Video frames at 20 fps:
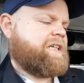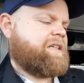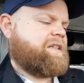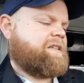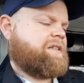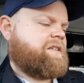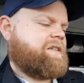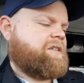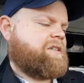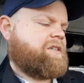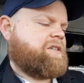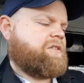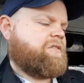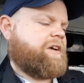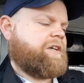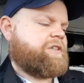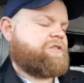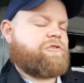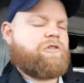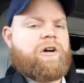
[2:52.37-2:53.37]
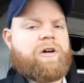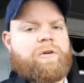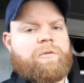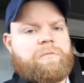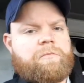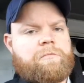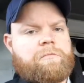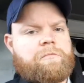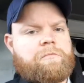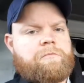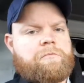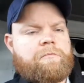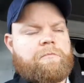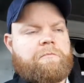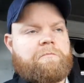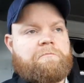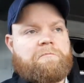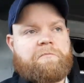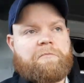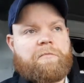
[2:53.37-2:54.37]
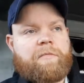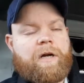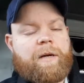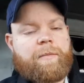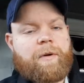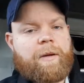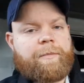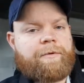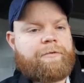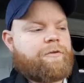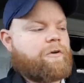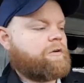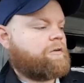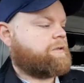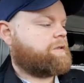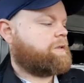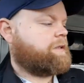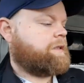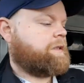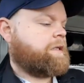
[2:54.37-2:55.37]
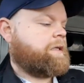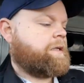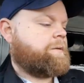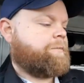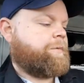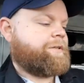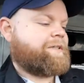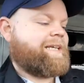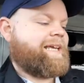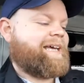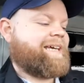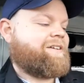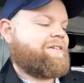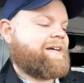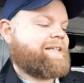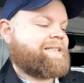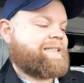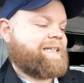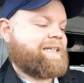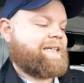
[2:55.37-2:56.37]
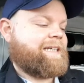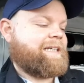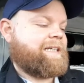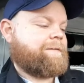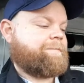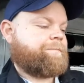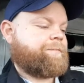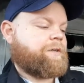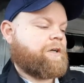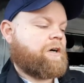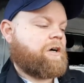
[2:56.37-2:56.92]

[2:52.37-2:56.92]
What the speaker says: it nitrile. I might be wrong, but it's Nitrile.